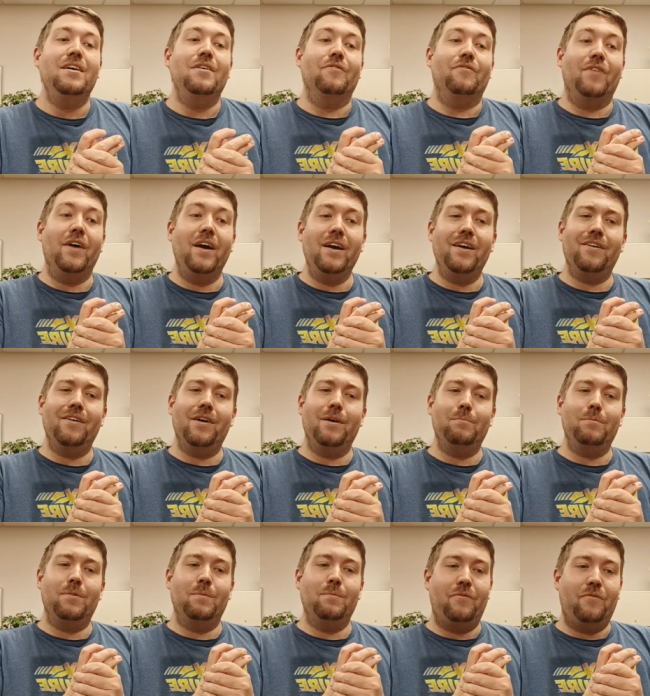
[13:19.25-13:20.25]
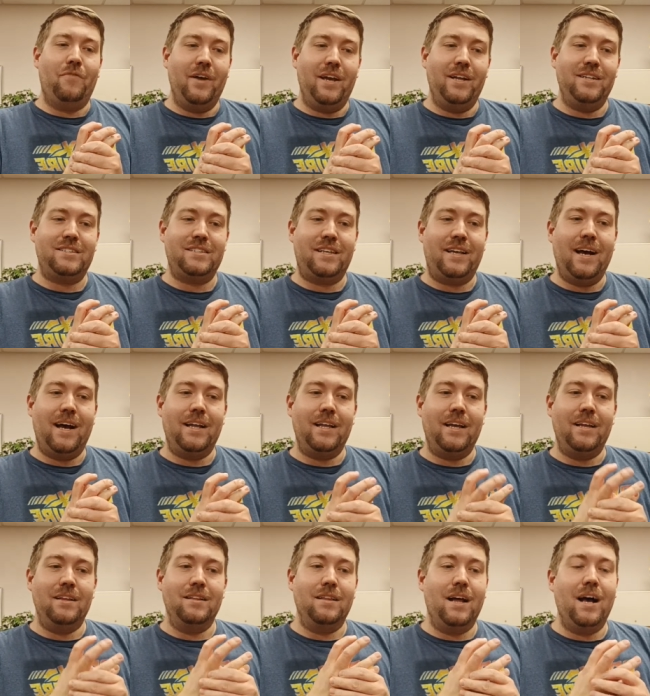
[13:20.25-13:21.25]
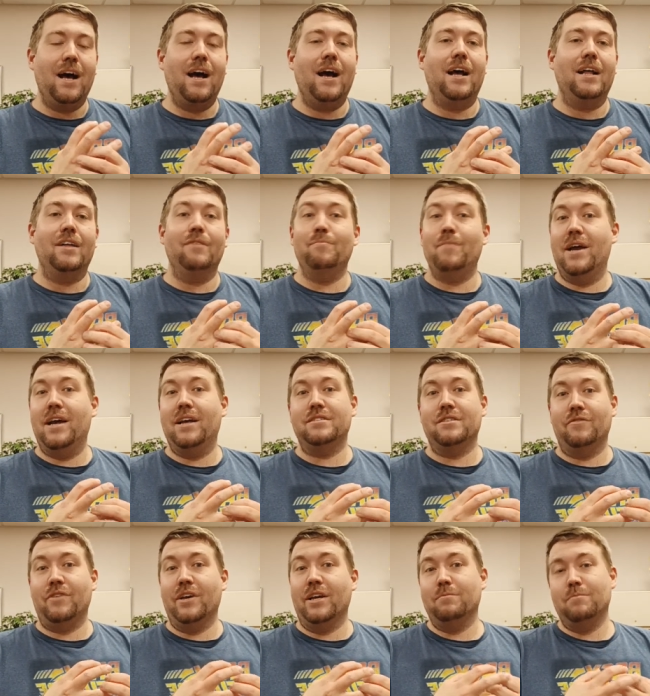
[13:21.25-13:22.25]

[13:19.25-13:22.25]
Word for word: Fire Emblem Fates got a lot of massive hate,